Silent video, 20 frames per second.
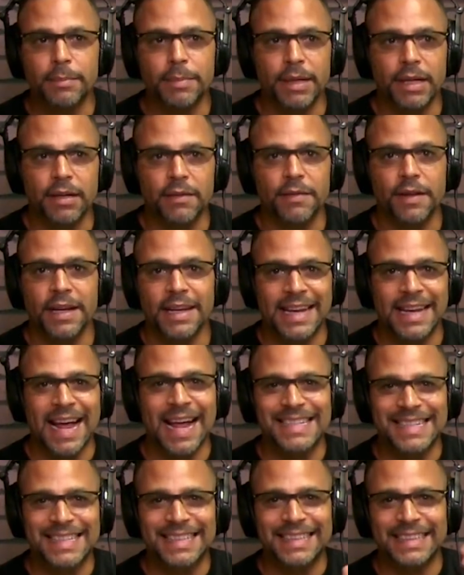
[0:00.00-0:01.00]
little bit of
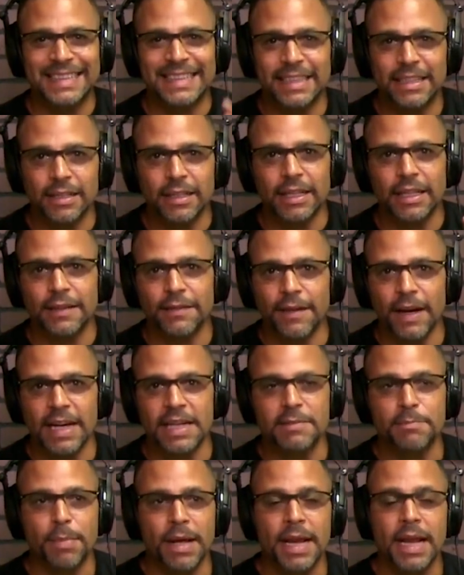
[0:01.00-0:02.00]
not legal
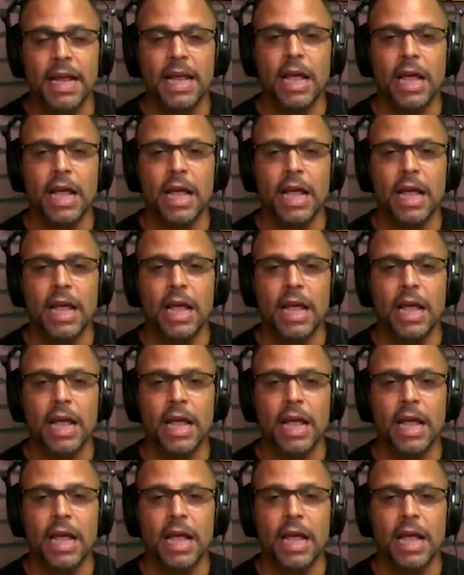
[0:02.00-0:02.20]
advice,